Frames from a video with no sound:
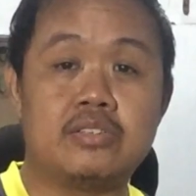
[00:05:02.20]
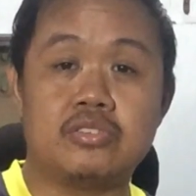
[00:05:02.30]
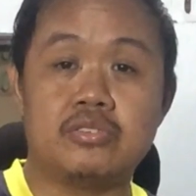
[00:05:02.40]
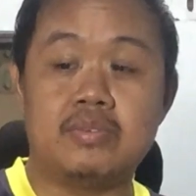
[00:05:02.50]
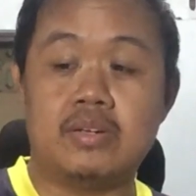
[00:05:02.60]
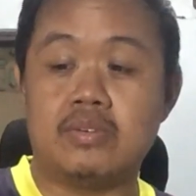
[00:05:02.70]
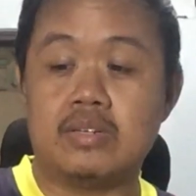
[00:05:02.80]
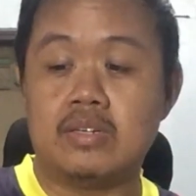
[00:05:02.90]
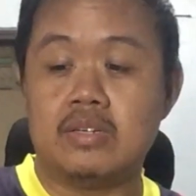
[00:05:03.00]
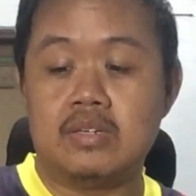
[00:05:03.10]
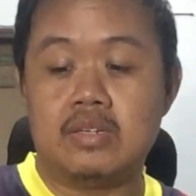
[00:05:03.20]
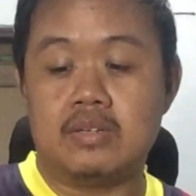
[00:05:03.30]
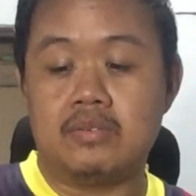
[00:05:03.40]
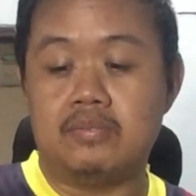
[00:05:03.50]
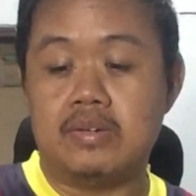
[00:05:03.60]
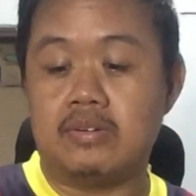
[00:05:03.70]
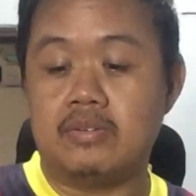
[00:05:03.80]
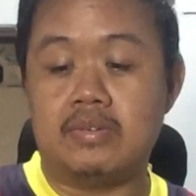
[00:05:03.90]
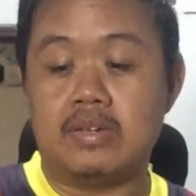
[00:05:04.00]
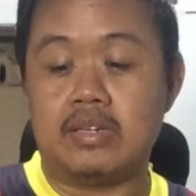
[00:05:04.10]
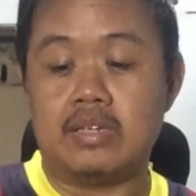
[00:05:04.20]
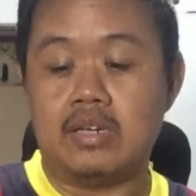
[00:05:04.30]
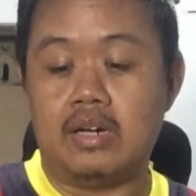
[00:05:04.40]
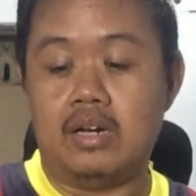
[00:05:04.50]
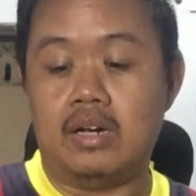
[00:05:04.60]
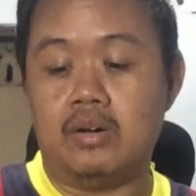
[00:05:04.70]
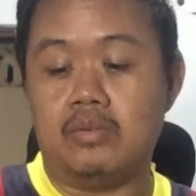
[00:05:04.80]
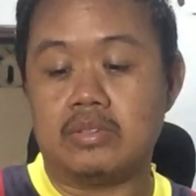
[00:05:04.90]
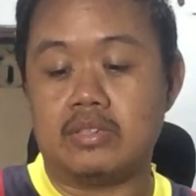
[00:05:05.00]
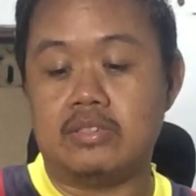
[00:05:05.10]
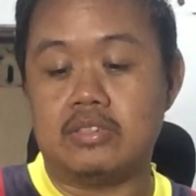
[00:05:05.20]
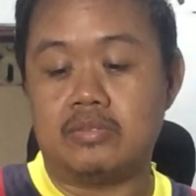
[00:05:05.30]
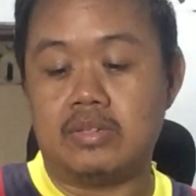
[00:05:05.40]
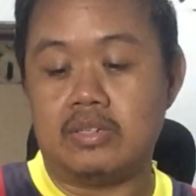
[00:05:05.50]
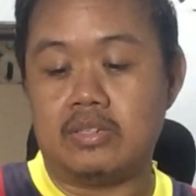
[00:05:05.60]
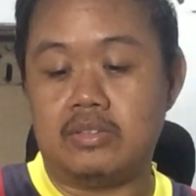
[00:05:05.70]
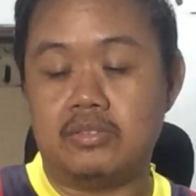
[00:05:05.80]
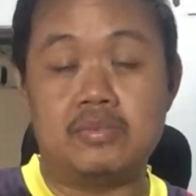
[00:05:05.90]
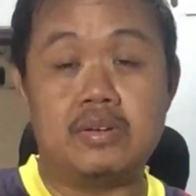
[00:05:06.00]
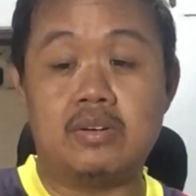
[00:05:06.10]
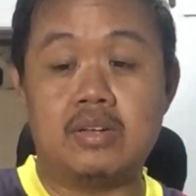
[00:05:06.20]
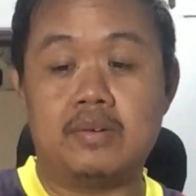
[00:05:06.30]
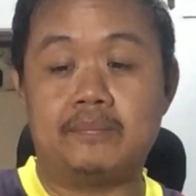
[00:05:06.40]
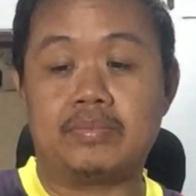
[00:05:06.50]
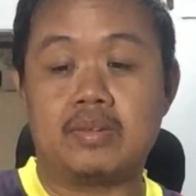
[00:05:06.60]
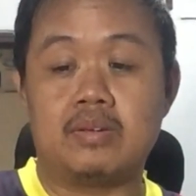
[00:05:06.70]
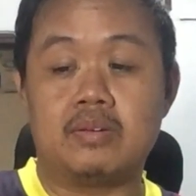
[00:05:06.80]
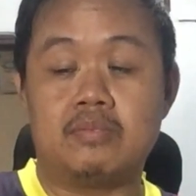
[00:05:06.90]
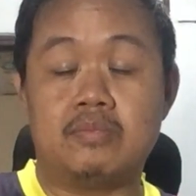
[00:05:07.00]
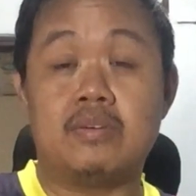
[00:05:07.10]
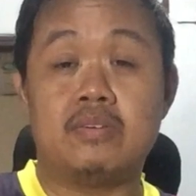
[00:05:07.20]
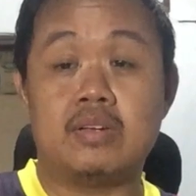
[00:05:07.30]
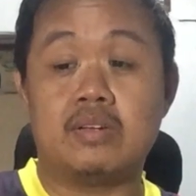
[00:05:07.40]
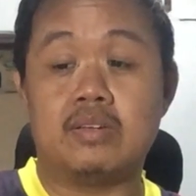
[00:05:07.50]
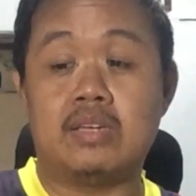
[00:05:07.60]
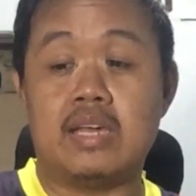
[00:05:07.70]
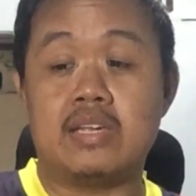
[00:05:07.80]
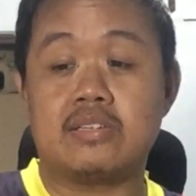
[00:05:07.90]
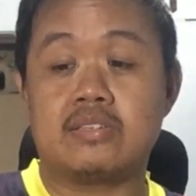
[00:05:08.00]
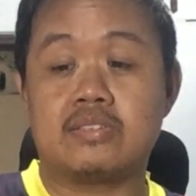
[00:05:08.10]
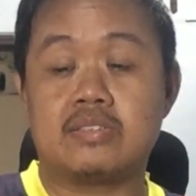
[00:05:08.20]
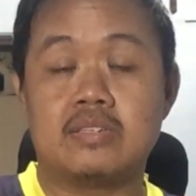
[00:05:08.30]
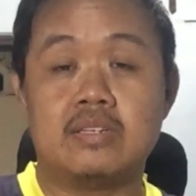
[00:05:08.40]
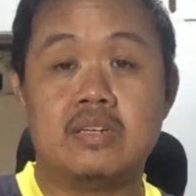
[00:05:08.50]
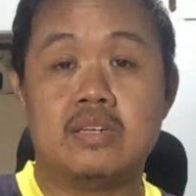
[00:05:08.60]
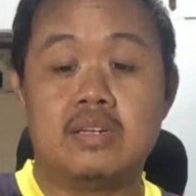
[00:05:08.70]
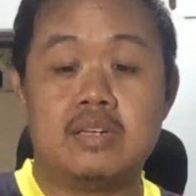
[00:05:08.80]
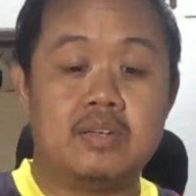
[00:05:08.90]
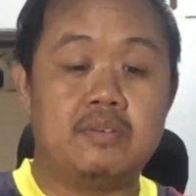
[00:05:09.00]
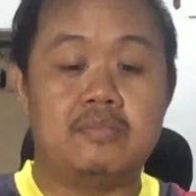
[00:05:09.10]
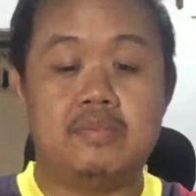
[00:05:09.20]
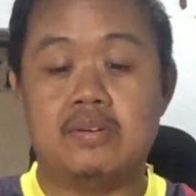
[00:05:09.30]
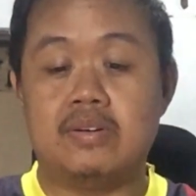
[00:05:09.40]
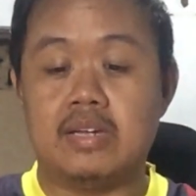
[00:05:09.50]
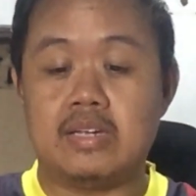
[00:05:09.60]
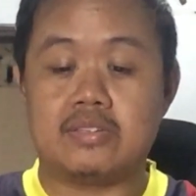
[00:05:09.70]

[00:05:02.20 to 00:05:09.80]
it's so very what is this one? It's a very nice, very